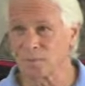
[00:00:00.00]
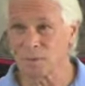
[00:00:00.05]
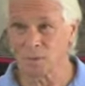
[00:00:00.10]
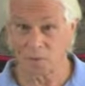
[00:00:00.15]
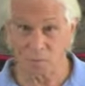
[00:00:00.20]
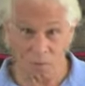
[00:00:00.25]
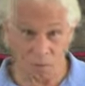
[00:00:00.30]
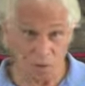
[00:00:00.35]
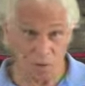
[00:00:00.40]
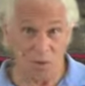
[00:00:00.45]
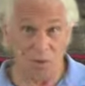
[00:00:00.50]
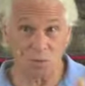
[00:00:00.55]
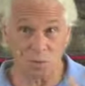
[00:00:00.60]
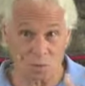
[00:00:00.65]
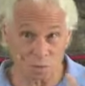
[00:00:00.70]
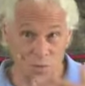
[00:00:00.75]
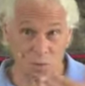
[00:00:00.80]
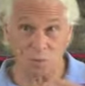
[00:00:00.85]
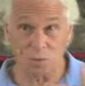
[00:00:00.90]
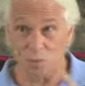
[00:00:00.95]
You know, this is,
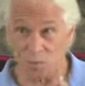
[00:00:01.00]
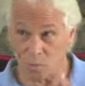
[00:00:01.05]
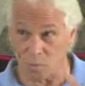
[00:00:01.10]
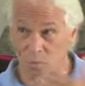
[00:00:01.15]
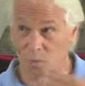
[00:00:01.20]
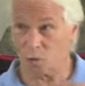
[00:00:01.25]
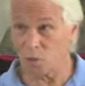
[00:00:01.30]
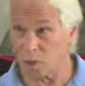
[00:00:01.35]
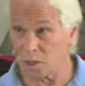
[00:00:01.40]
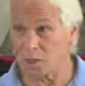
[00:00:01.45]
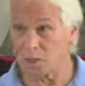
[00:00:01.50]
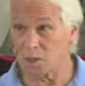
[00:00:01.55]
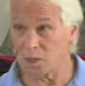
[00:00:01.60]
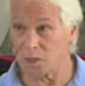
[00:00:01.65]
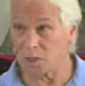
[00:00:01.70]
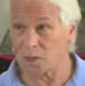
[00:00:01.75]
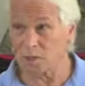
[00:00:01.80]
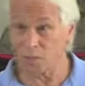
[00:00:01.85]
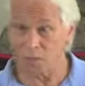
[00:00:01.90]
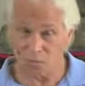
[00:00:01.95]
we were talking
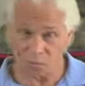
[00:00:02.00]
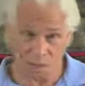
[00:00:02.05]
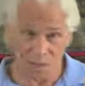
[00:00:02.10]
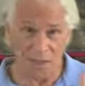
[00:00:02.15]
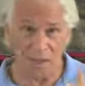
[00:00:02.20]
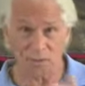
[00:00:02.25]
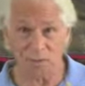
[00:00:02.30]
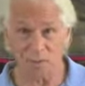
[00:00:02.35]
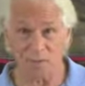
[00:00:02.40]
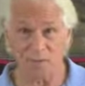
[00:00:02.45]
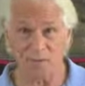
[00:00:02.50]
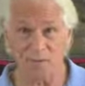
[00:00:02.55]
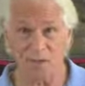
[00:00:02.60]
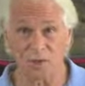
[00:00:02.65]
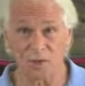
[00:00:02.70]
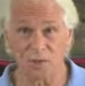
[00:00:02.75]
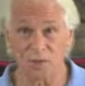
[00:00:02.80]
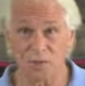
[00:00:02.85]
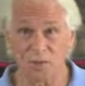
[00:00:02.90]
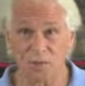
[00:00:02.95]
together. I said, right now, do you have
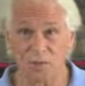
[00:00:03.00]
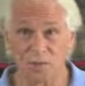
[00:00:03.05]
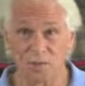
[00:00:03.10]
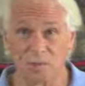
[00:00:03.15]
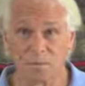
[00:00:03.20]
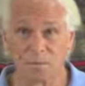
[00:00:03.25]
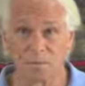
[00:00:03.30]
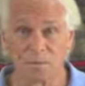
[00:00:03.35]
that issue?